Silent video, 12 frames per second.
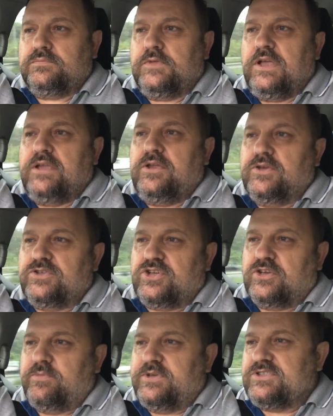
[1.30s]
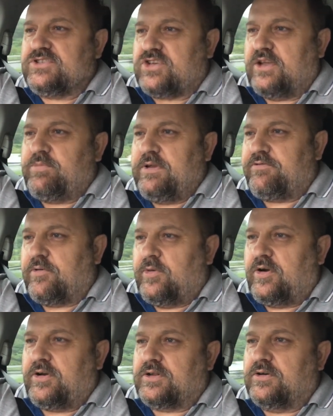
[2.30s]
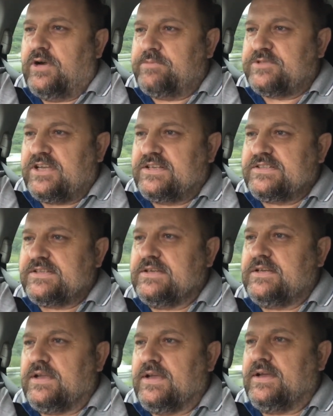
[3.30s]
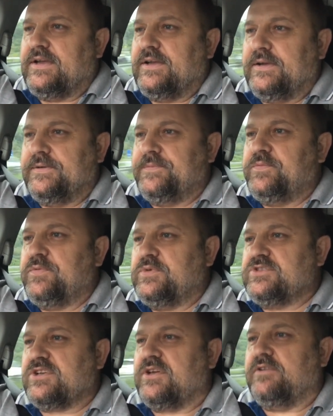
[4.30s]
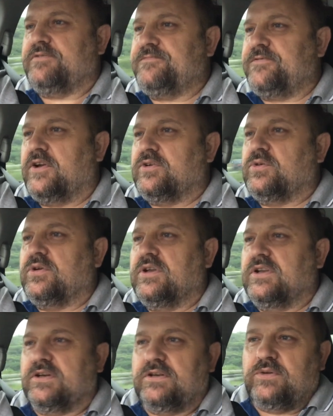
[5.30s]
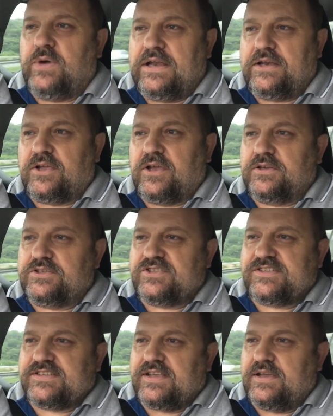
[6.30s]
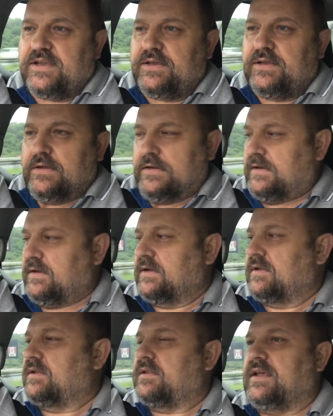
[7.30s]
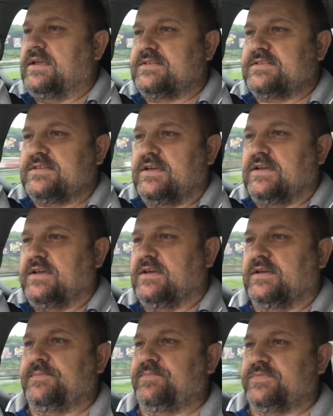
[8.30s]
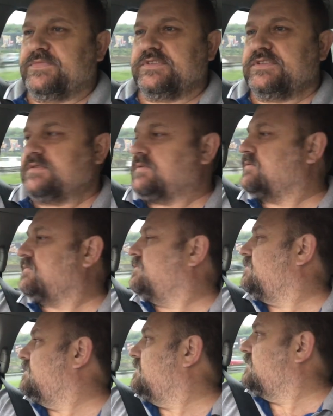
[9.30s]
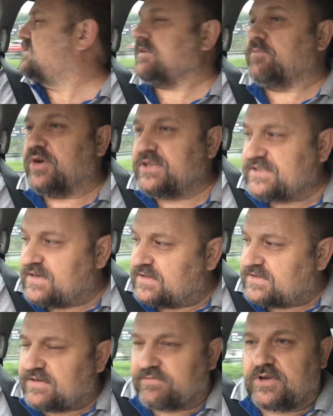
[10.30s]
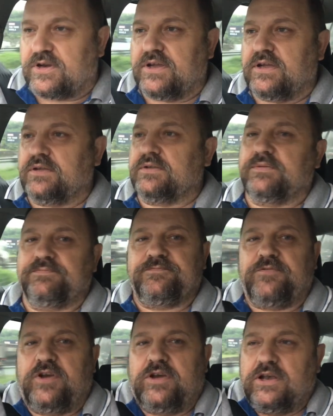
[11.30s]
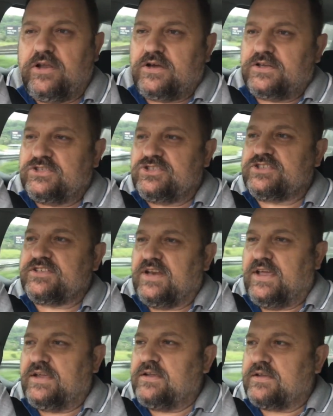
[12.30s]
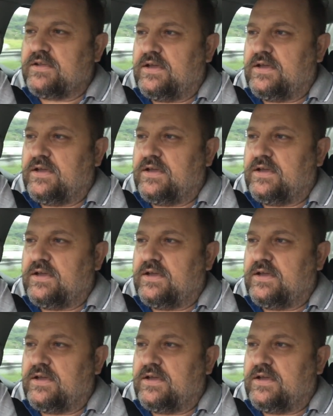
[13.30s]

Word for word: Hey YouTube, it's JP from Oracle Reptiles. Uh, just got a phone call a little while ago to say that uh, some residents have got a very large snake.